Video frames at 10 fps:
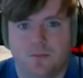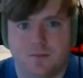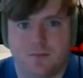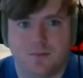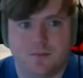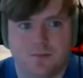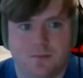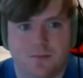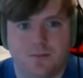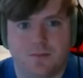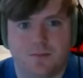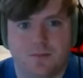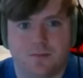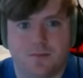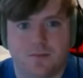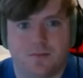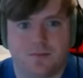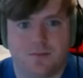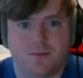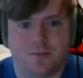
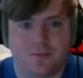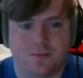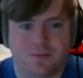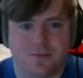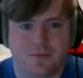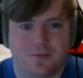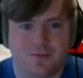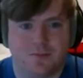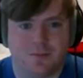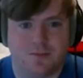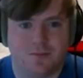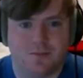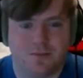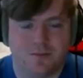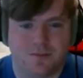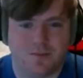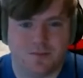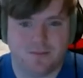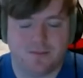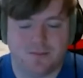
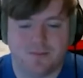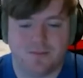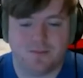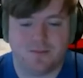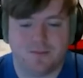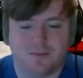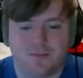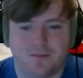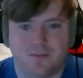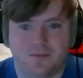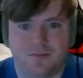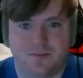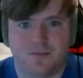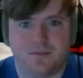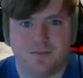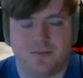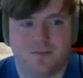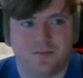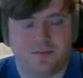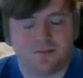
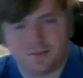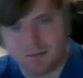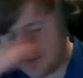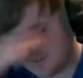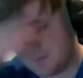(not speaking)